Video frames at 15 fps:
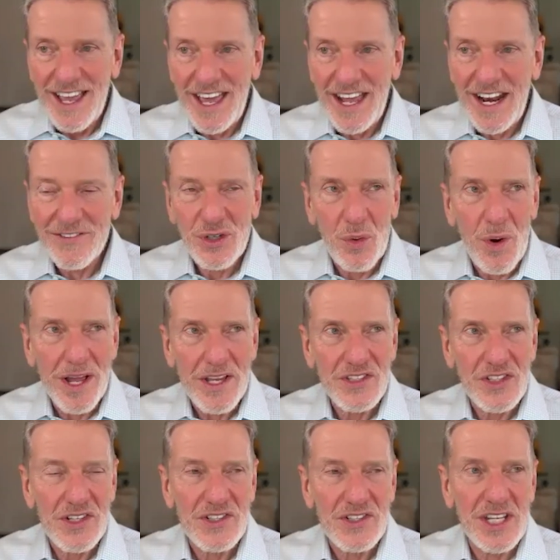And after a while you
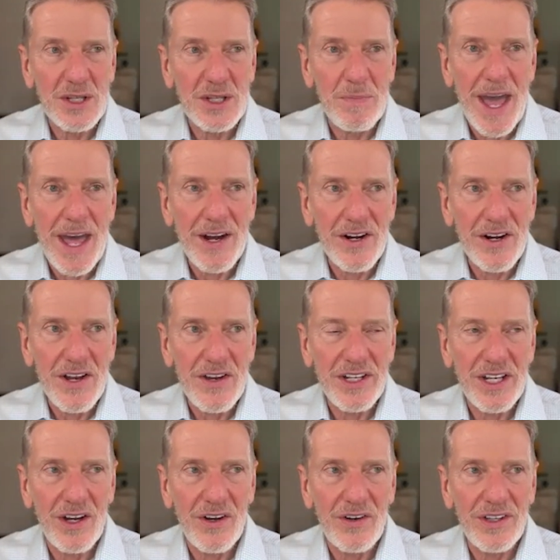start seeing the pattern and you
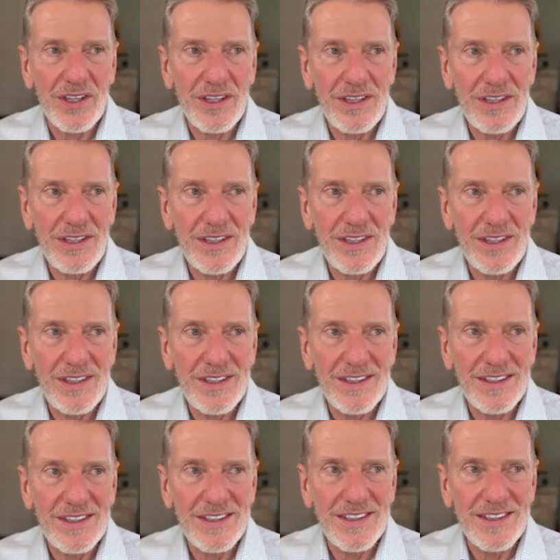go,
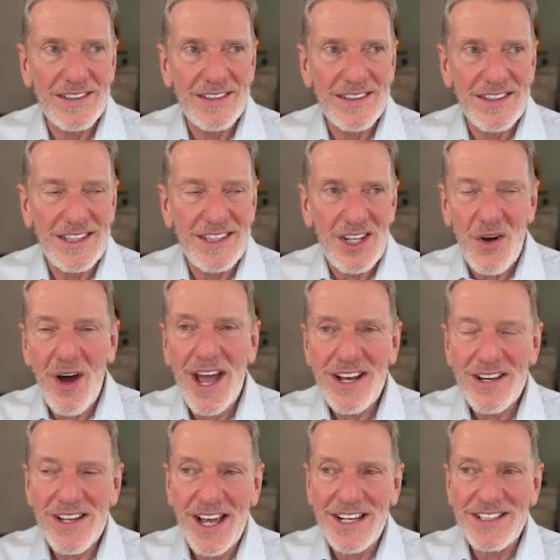
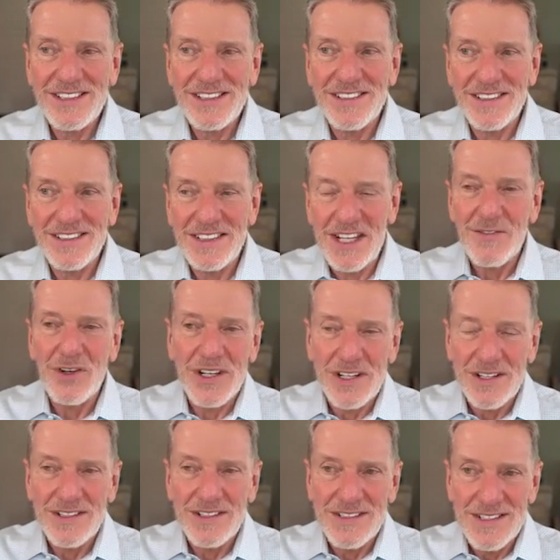I never
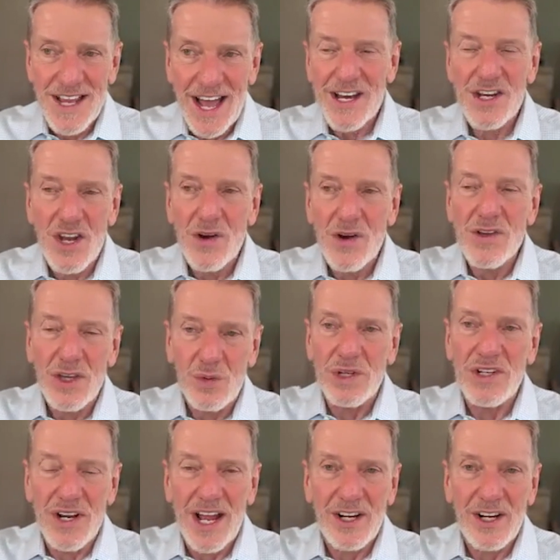not know you when
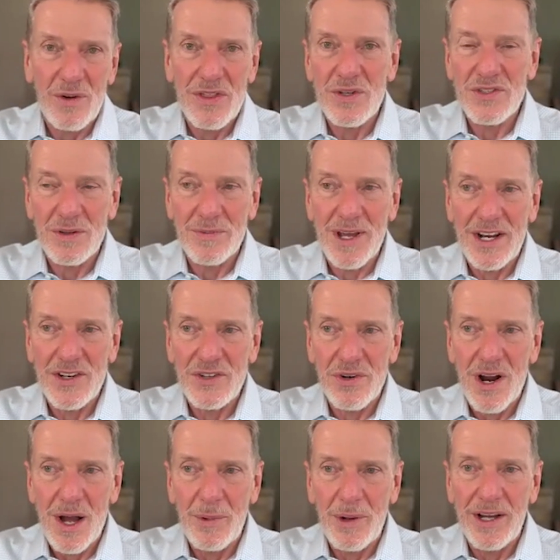you're not going through some kind of
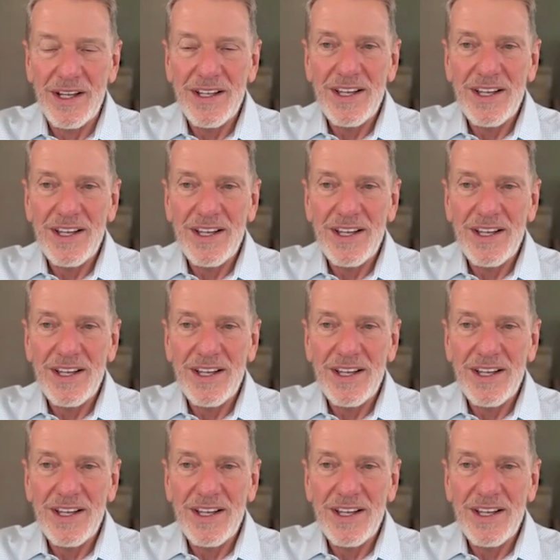drama.